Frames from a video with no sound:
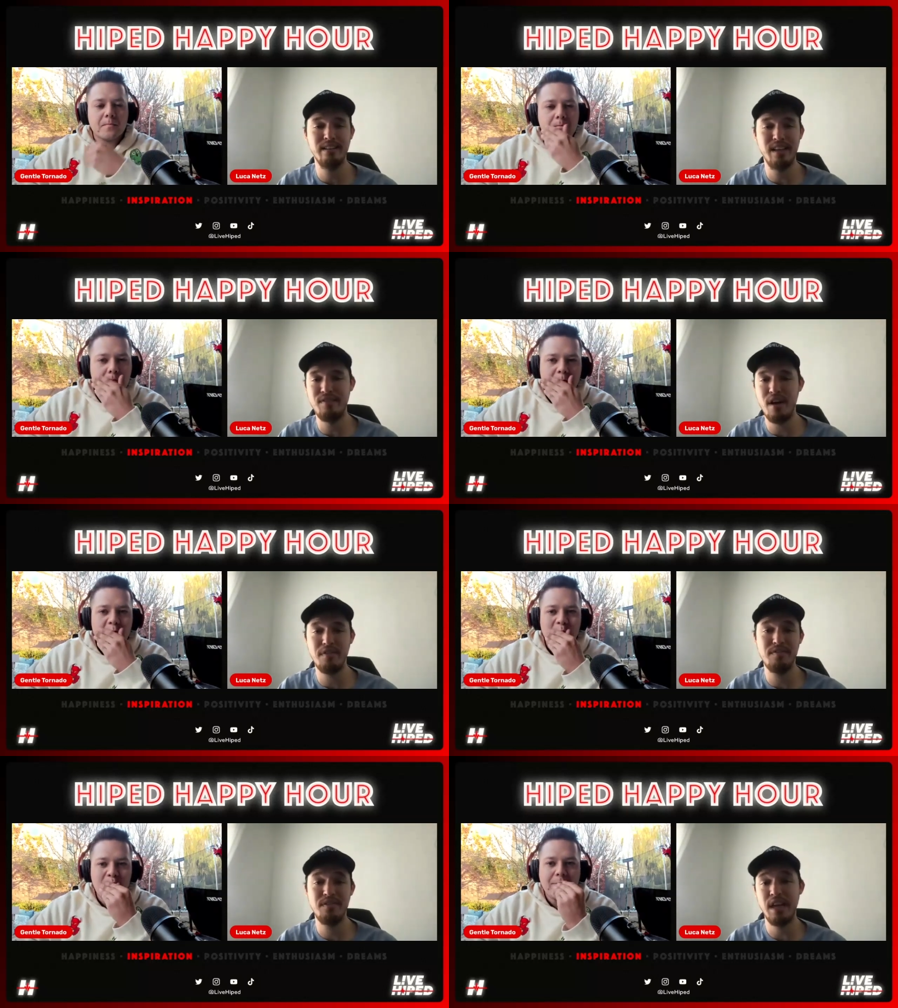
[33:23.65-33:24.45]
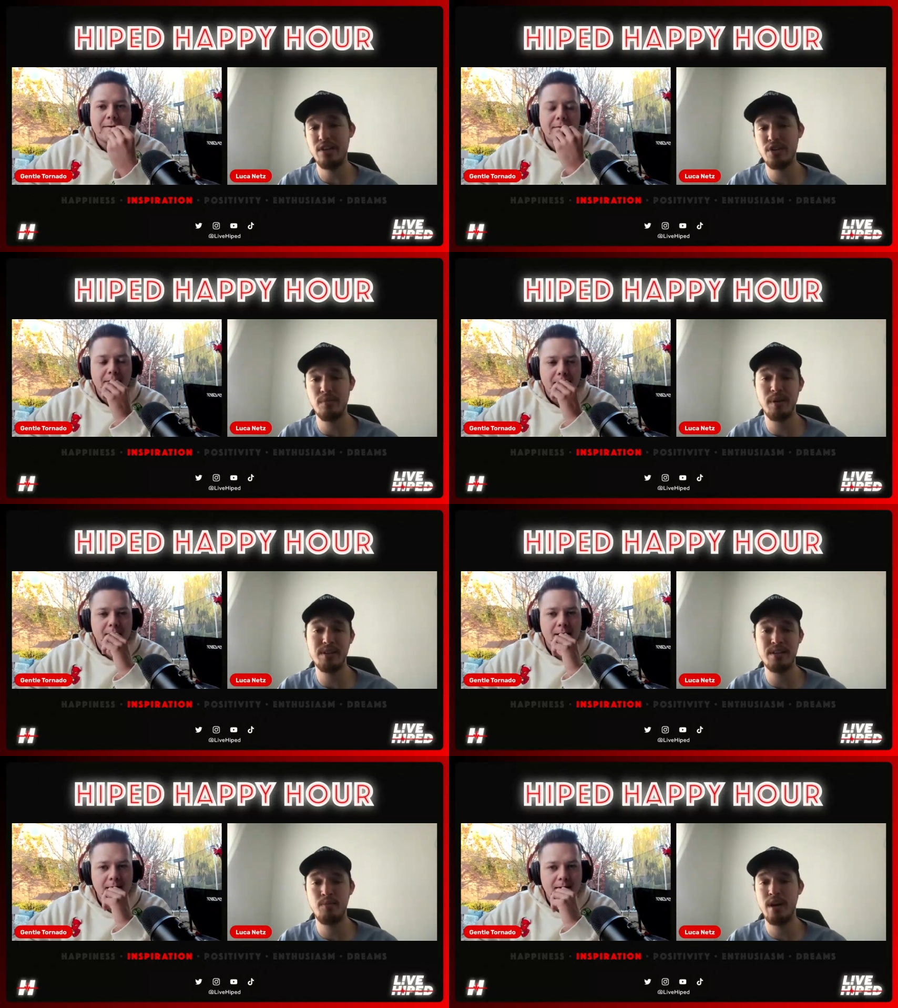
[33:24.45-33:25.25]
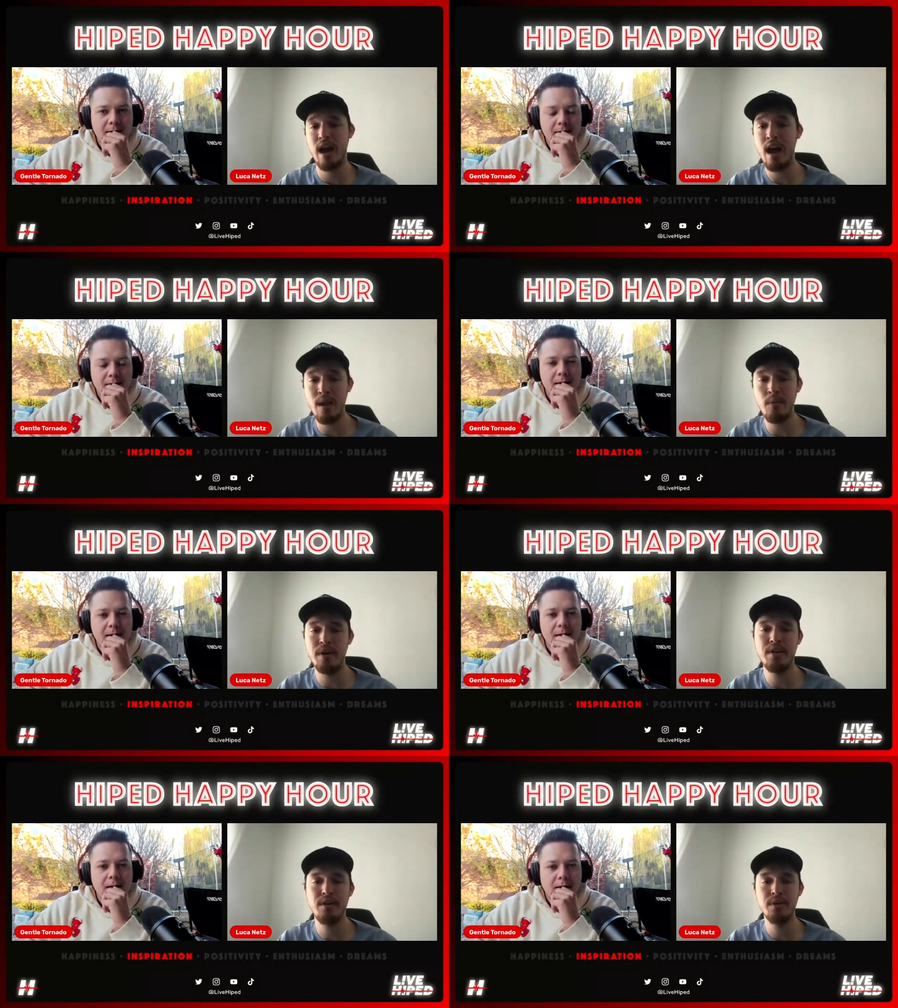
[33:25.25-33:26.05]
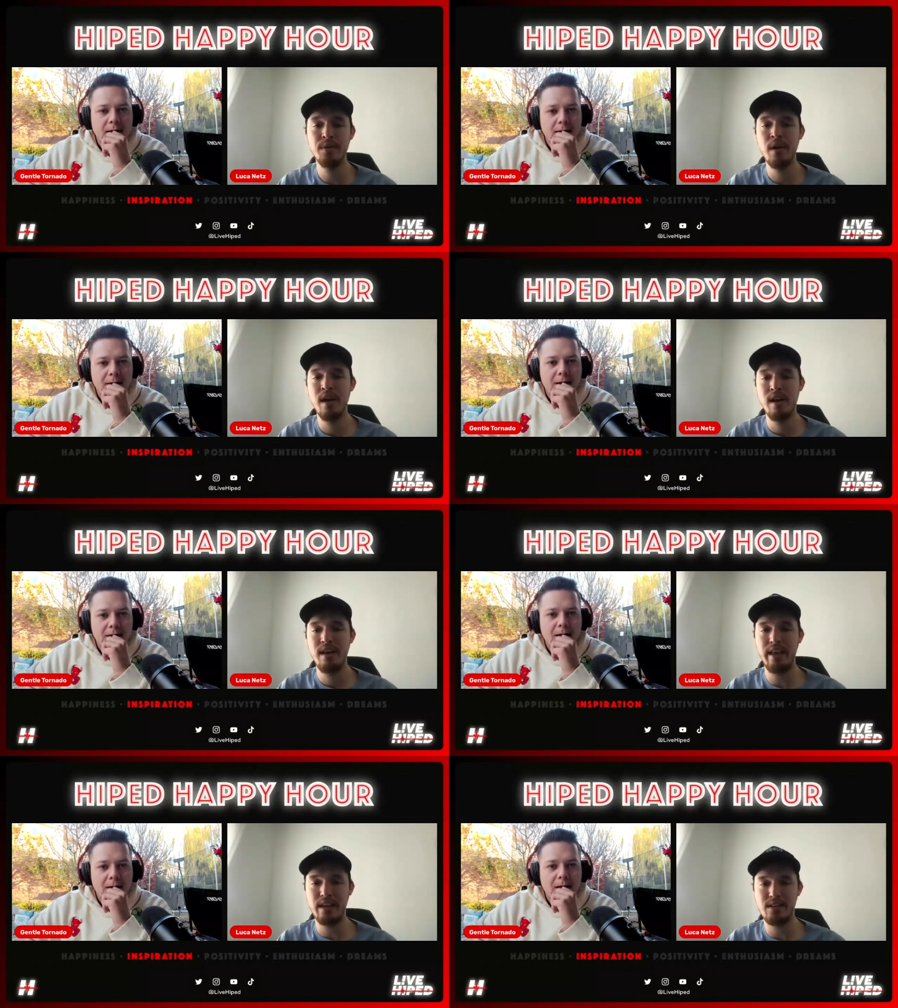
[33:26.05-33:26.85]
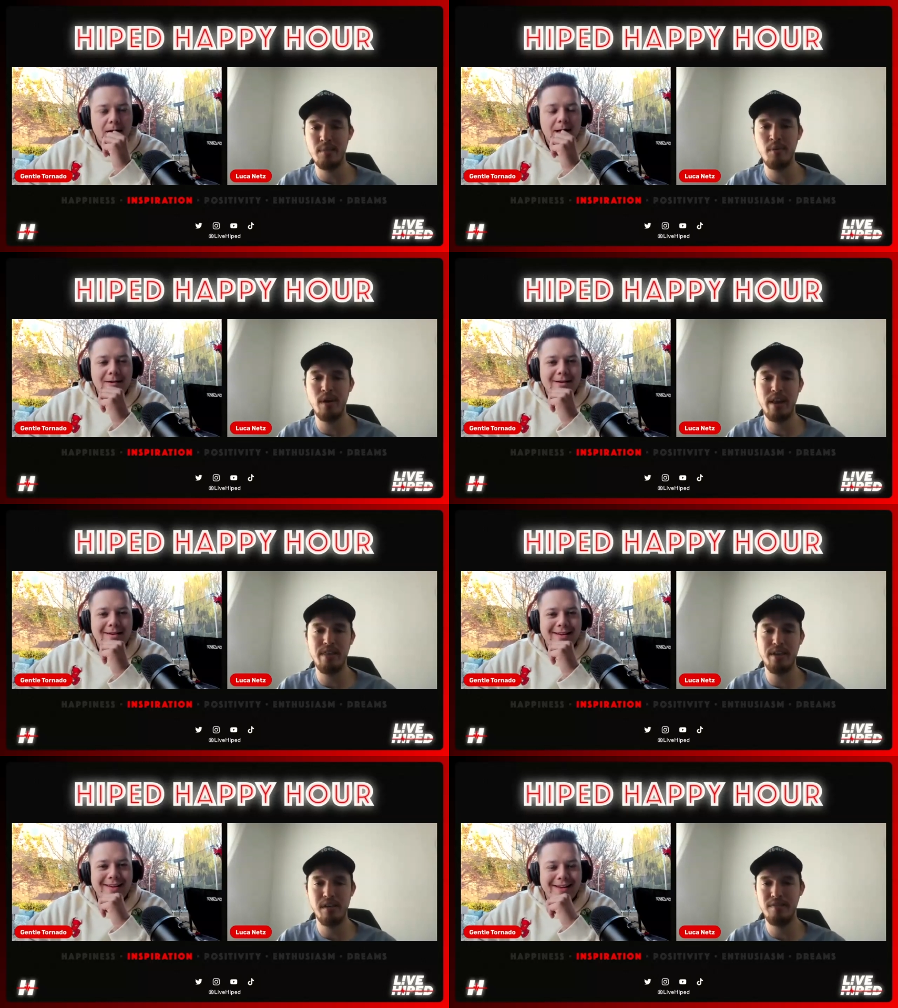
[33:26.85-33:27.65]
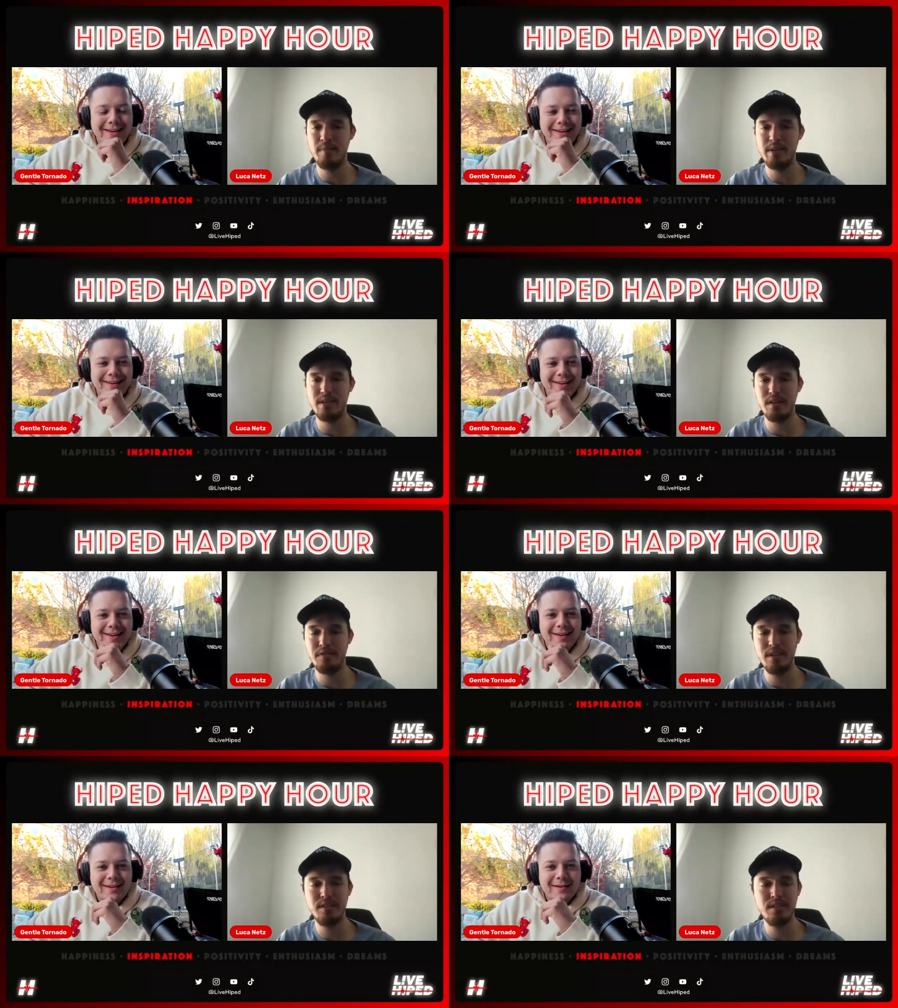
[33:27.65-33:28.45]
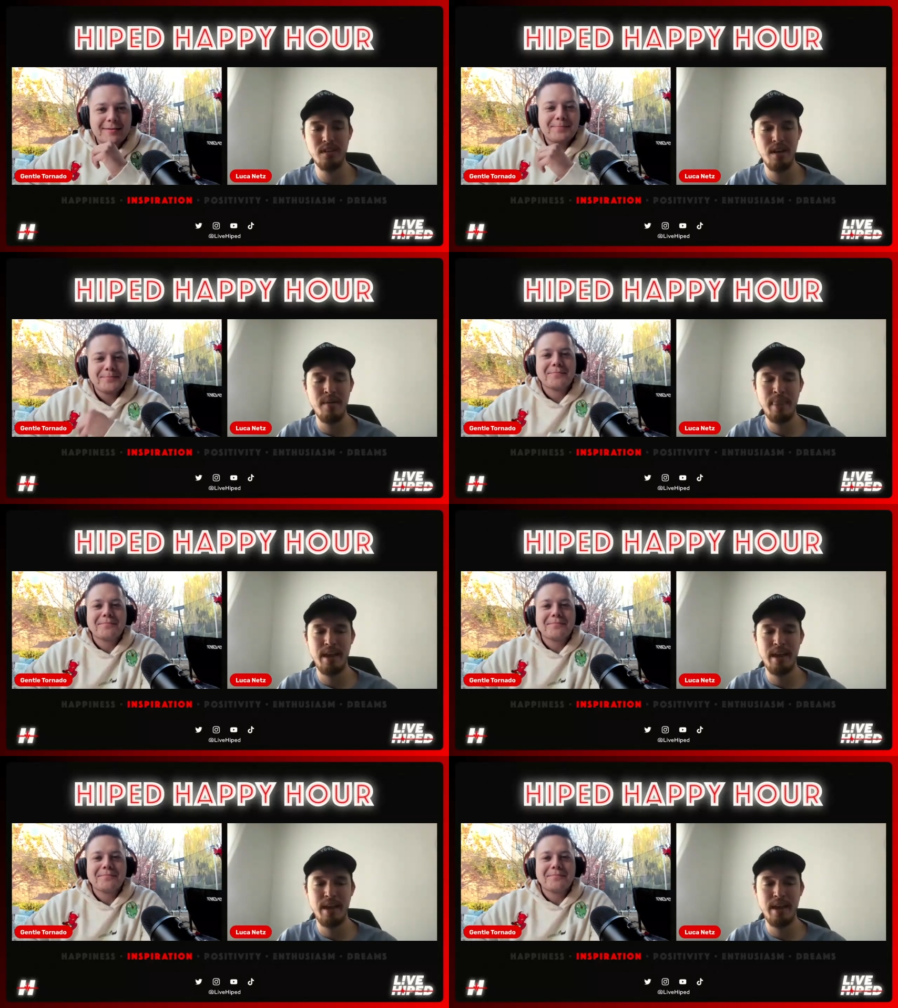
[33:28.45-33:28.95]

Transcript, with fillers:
Speaker 1: live off of nature because that's what I want to do like at some point i think you have to be selfless